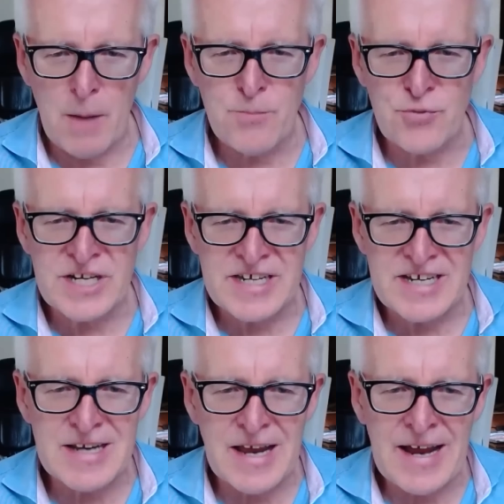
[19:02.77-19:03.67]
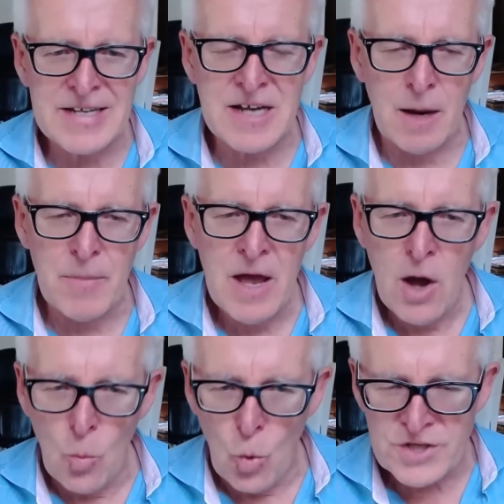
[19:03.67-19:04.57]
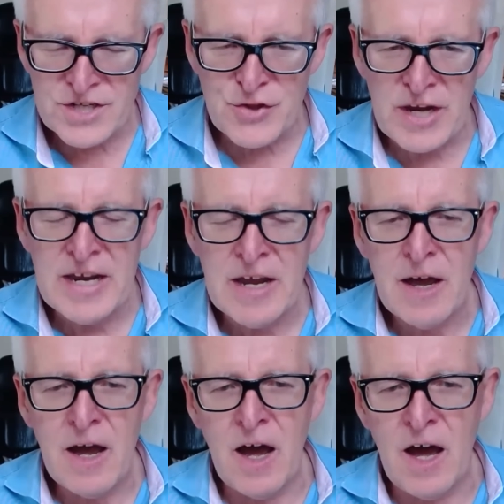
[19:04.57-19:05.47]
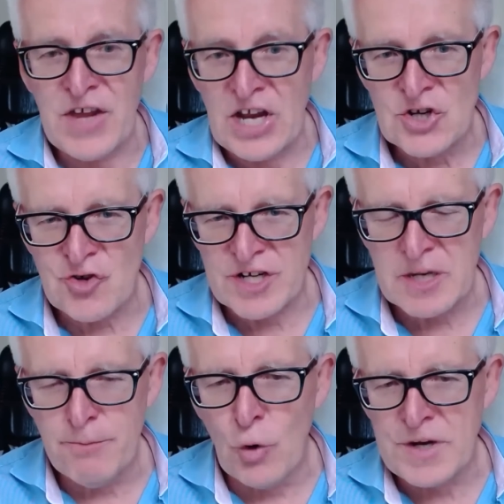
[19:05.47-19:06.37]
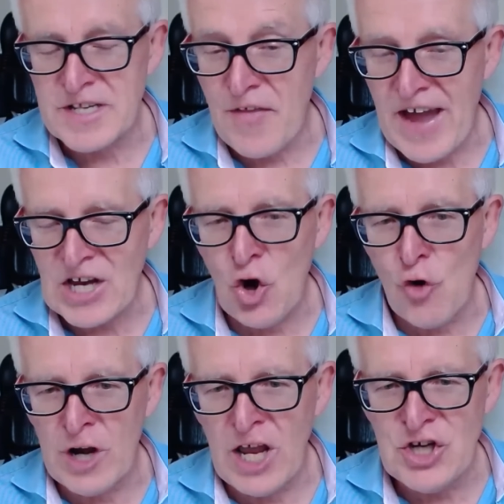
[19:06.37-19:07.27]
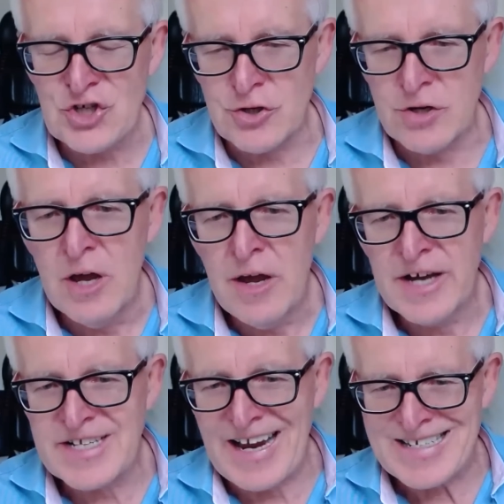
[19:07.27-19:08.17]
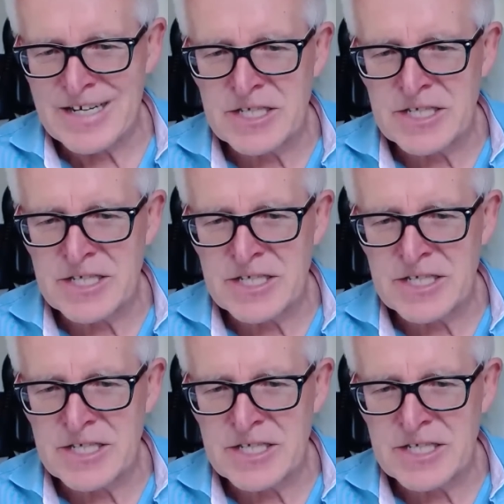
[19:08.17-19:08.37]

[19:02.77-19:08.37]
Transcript: a pretty decent heads up. What's the uh, the interesting point is that that correlation has actually